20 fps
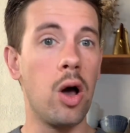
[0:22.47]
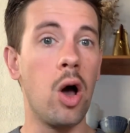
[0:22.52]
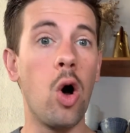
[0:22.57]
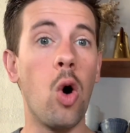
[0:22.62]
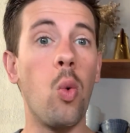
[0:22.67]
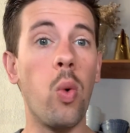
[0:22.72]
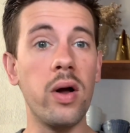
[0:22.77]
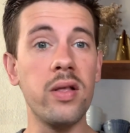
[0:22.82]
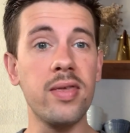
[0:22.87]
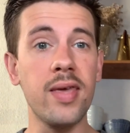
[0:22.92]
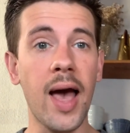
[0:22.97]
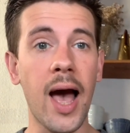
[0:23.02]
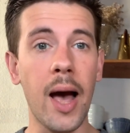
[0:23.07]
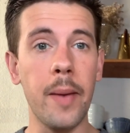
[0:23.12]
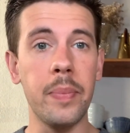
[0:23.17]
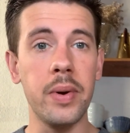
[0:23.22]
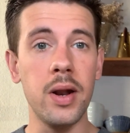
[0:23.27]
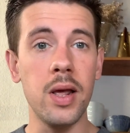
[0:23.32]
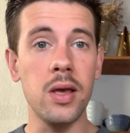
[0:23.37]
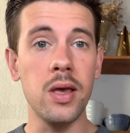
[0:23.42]
What's
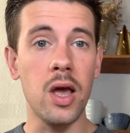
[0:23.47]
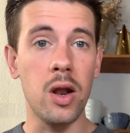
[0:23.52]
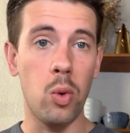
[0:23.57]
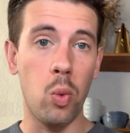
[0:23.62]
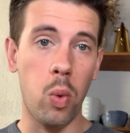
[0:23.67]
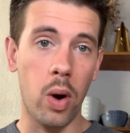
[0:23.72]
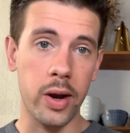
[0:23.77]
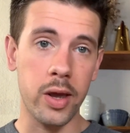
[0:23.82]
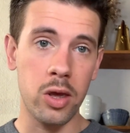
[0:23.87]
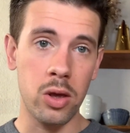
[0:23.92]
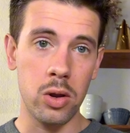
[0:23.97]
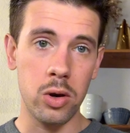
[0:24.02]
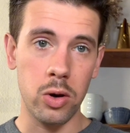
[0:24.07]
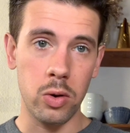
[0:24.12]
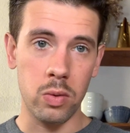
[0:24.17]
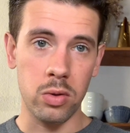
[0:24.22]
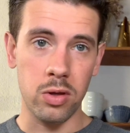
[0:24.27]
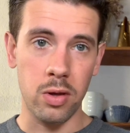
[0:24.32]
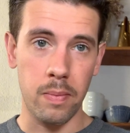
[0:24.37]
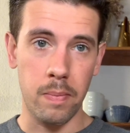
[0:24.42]
happening and what can you do
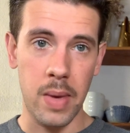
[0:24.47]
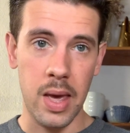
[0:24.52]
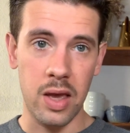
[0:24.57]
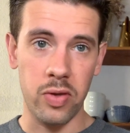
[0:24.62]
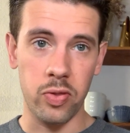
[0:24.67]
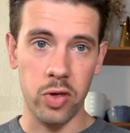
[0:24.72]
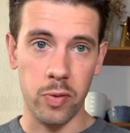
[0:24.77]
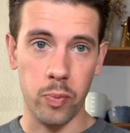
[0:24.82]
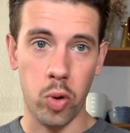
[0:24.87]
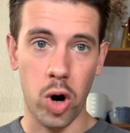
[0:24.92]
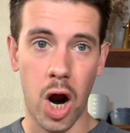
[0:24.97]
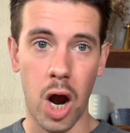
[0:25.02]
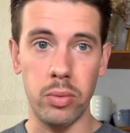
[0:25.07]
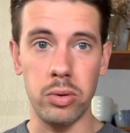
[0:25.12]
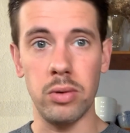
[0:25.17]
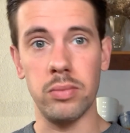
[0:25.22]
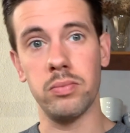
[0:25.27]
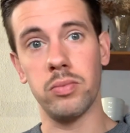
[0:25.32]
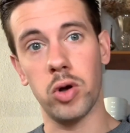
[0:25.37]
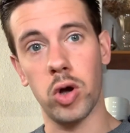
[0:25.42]
to make this
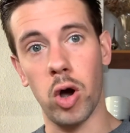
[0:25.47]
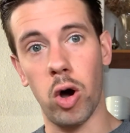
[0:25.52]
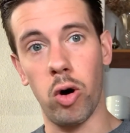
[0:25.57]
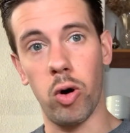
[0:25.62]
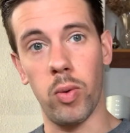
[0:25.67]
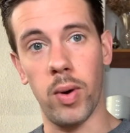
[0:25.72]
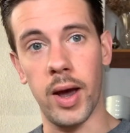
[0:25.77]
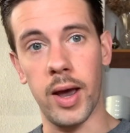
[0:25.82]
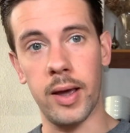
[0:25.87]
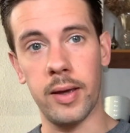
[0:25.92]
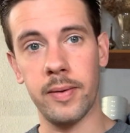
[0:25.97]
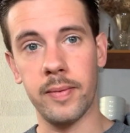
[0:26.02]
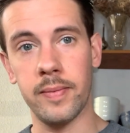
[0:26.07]
problem go away?